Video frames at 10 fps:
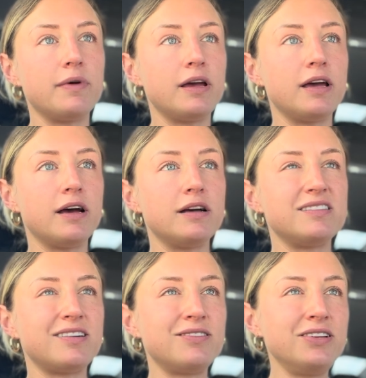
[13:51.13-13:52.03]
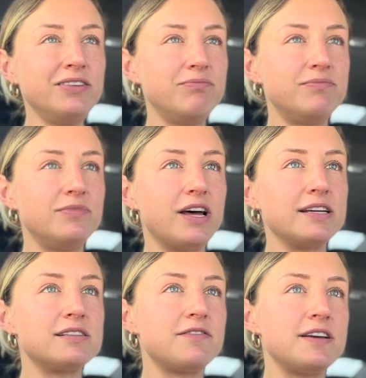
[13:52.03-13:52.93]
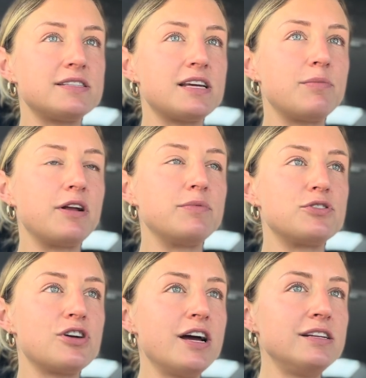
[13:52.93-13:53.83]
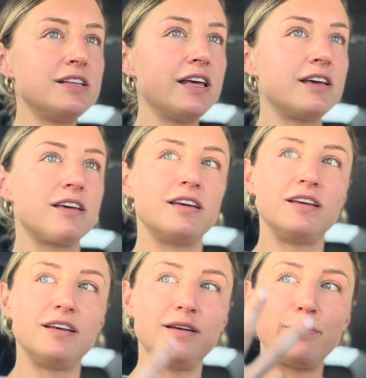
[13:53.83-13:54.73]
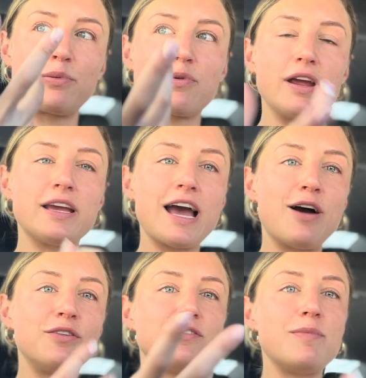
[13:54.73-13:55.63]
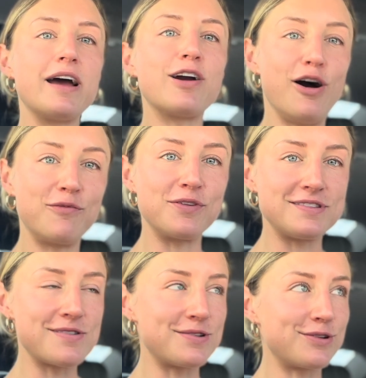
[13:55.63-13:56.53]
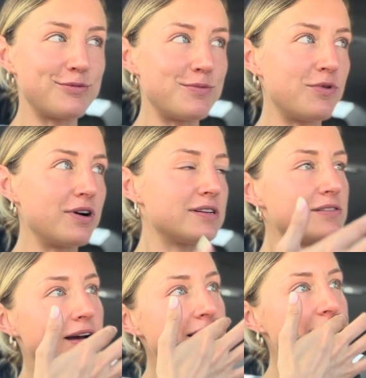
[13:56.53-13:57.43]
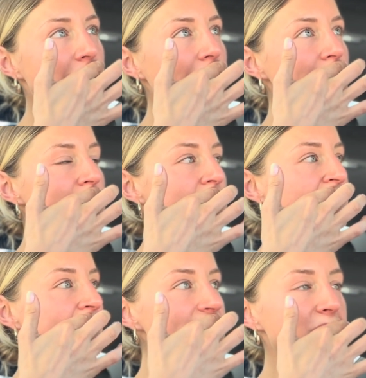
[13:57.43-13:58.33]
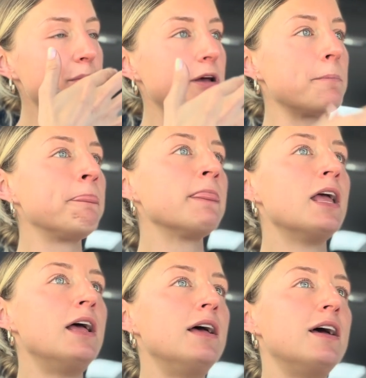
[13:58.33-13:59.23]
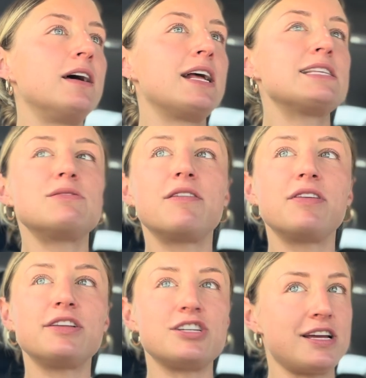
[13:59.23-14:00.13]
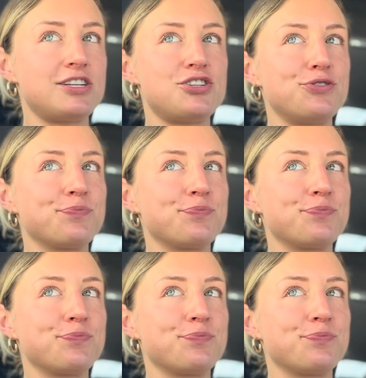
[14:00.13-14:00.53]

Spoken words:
And I don't really like to FaceTime, but I've been trying to like break out of my comfort zone a little bit more. So I decided to FaceTime him. And that's when everything changed.